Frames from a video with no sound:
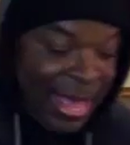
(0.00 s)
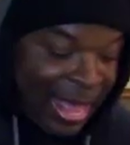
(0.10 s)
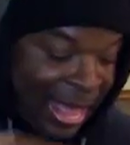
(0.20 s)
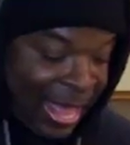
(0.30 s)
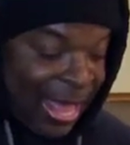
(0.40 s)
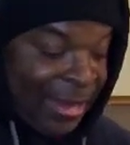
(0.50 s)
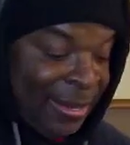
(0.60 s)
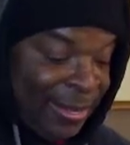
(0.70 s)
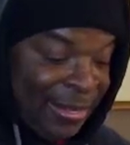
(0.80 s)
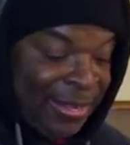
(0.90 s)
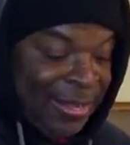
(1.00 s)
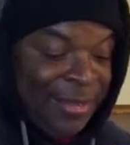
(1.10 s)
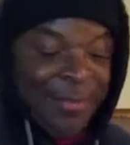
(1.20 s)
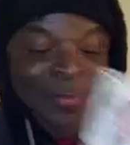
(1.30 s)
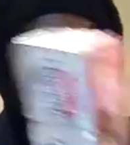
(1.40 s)
And
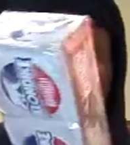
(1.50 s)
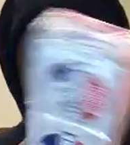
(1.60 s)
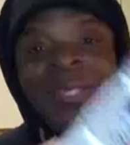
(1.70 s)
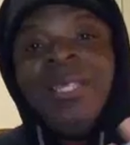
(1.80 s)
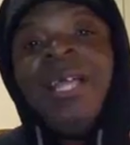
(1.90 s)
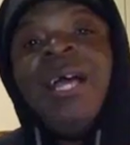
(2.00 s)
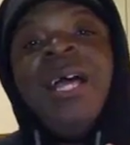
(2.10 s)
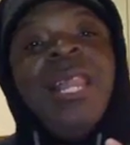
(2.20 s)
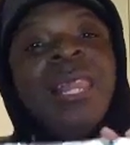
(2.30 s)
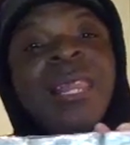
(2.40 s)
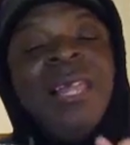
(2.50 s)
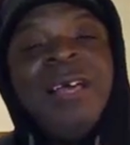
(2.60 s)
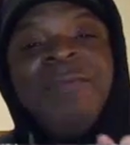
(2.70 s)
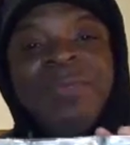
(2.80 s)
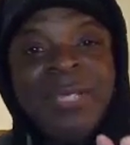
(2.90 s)
I
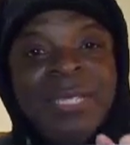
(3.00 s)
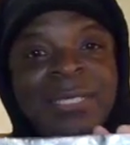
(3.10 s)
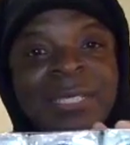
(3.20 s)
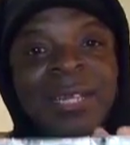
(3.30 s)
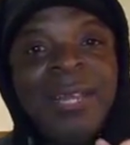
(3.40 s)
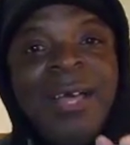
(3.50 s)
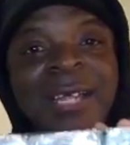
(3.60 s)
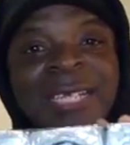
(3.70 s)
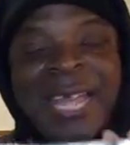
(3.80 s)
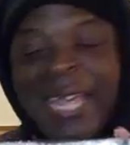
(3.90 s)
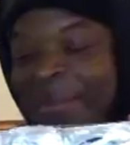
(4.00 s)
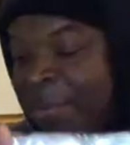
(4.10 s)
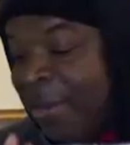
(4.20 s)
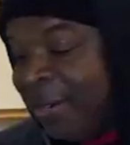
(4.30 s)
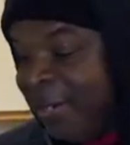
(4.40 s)
love these Klondike
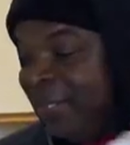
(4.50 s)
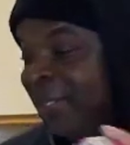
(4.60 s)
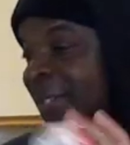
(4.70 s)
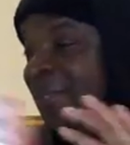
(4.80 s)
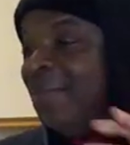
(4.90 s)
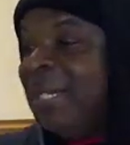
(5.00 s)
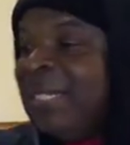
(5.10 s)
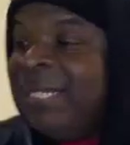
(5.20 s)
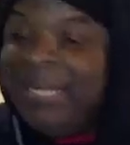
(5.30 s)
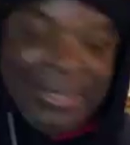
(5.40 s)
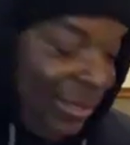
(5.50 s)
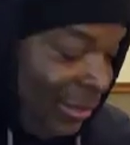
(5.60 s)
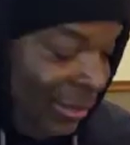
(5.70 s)
bars. Oh my goodness.